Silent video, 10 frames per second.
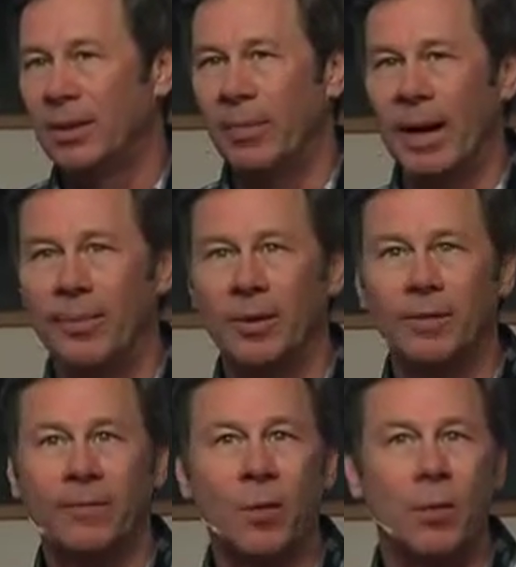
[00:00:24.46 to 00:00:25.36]
Bible,
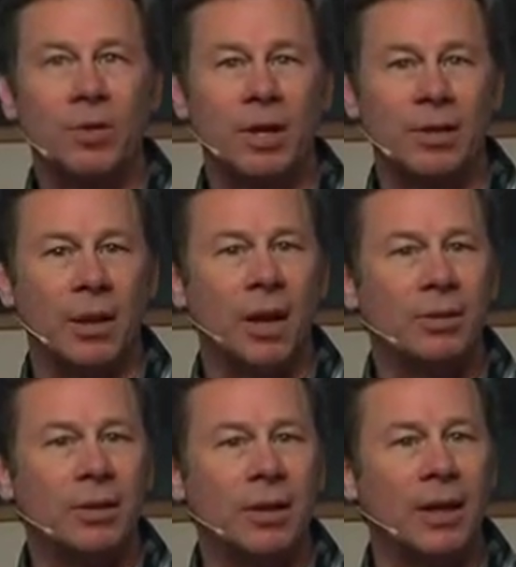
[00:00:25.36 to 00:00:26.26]
of course, has a
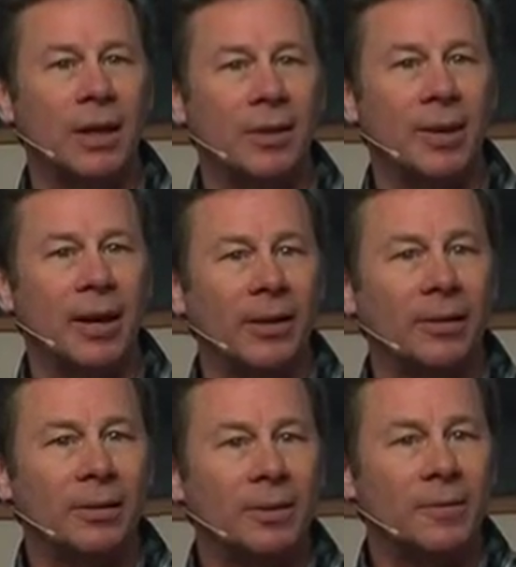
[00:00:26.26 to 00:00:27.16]
lot to say
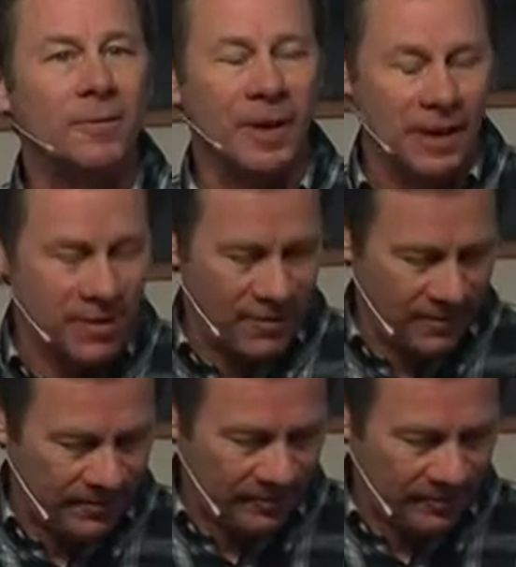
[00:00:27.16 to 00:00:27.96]
about faith.